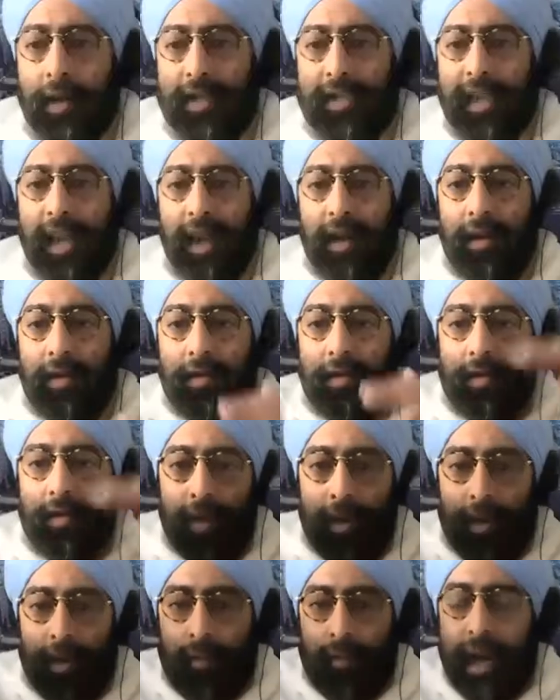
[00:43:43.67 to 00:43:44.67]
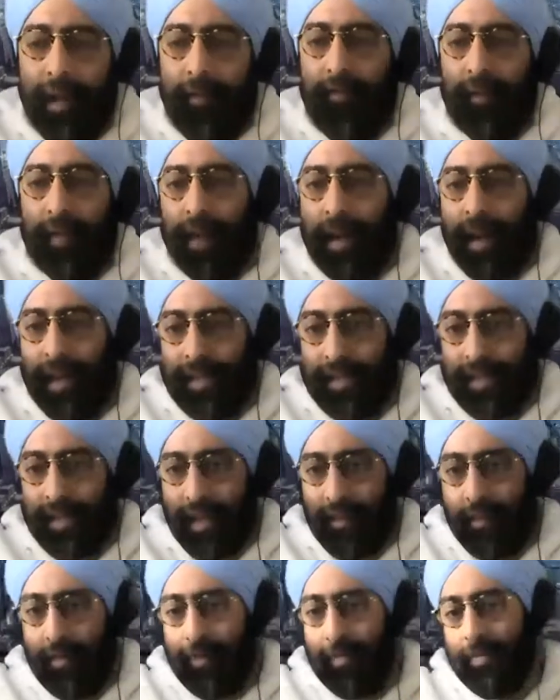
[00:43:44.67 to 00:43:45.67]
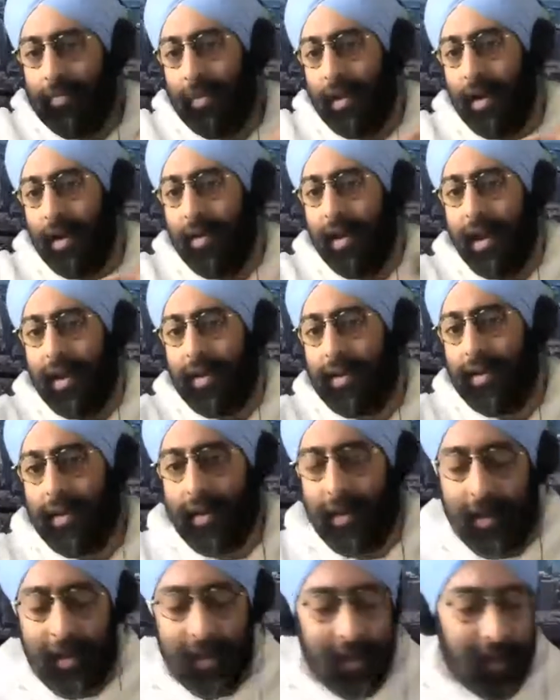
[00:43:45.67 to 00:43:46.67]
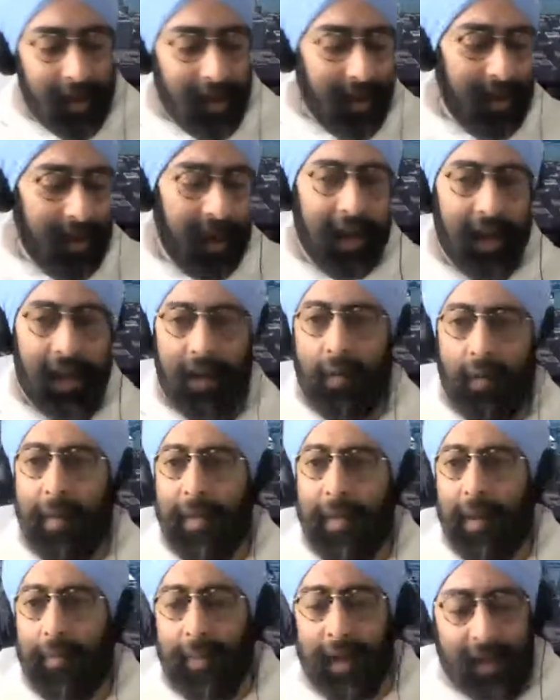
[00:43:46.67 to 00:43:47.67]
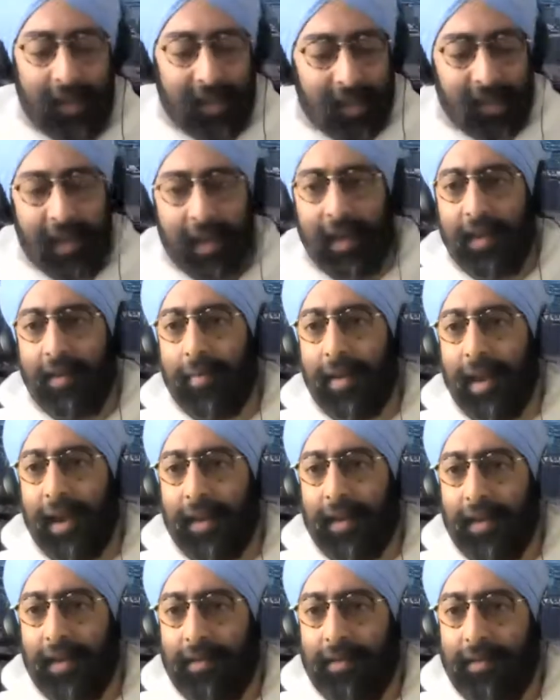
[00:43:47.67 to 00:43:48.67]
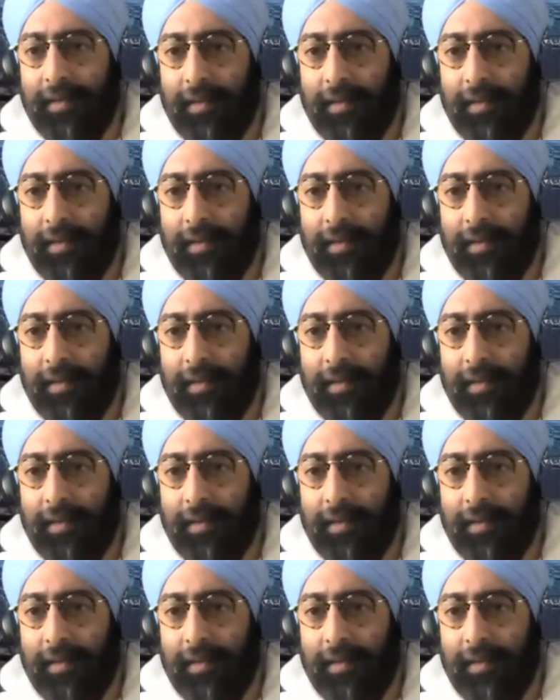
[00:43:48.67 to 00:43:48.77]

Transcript: to scale. You're ready for the next level. All right, Teddy. Do you want me to pitch this idea back to you?